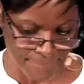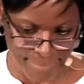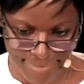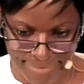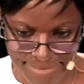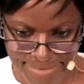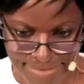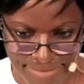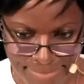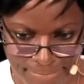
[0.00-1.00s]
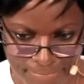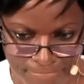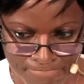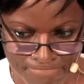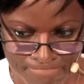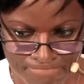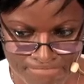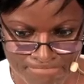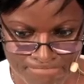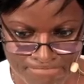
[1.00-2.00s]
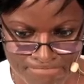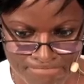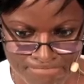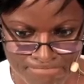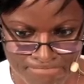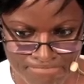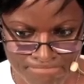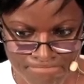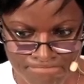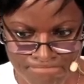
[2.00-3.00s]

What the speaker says: Nothing is said.